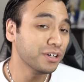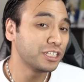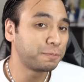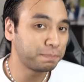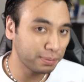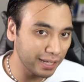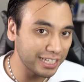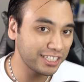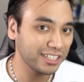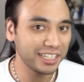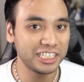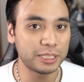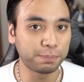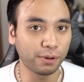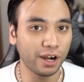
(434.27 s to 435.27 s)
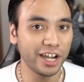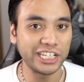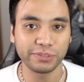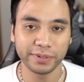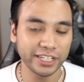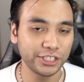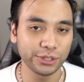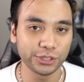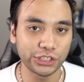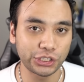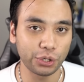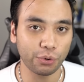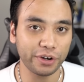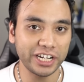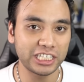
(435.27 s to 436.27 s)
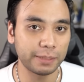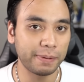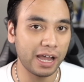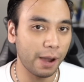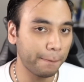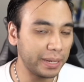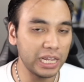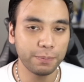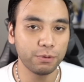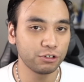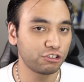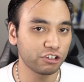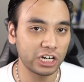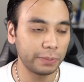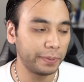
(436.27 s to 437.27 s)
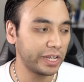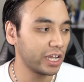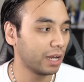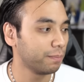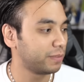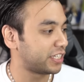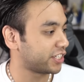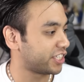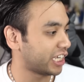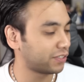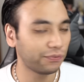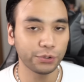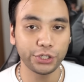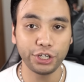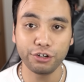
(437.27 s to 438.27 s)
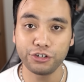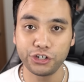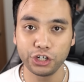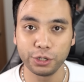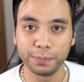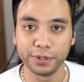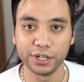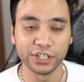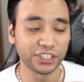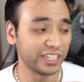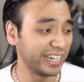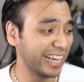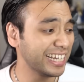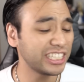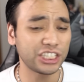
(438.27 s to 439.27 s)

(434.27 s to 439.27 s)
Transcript: I was pleasantly surprised when I saw stories about people trying to become successful YouTubers and